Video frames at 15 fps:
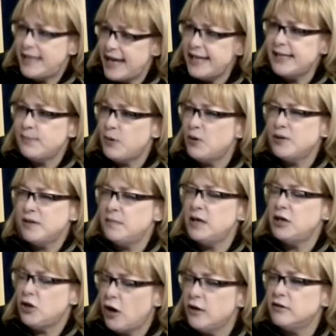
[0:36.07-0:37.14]
they spoke to me
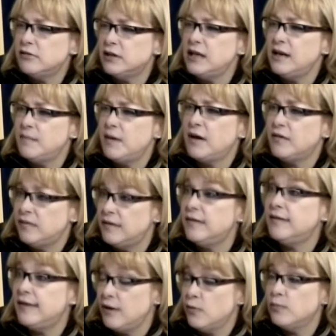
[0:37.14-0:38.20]
not only about
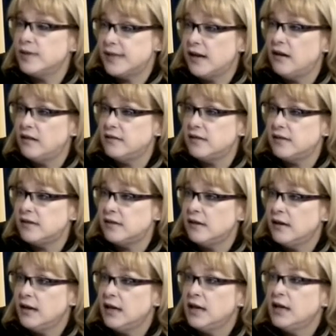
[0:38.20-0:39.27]
their results
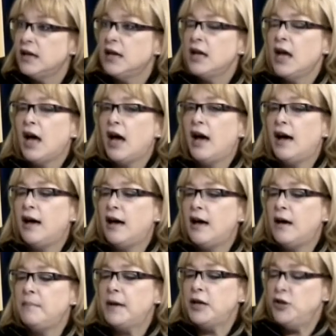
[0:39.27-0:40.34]

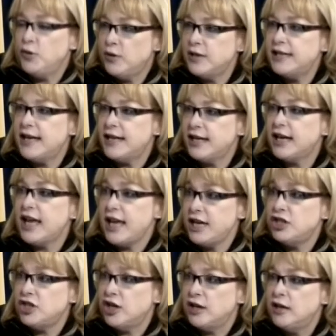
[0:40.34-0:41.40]
and your
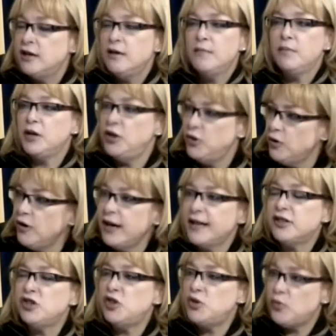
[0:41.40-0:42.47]
dedication, but your
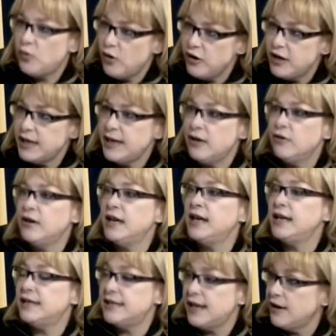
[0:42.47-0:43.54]
extraordinary
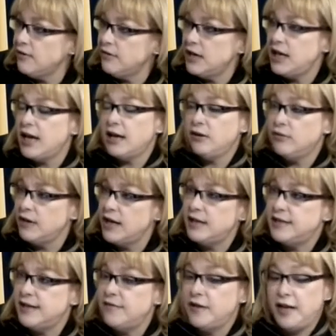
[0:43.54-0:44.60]
integrity and
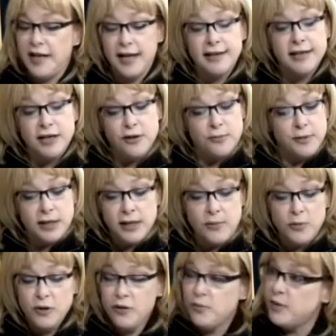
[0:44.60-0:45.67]
creativity, and that you really
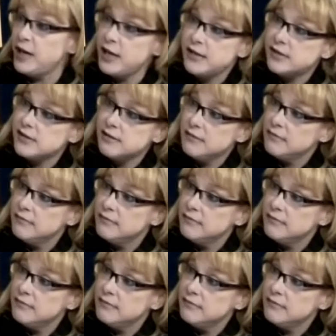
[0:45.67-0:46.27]
were the whiz.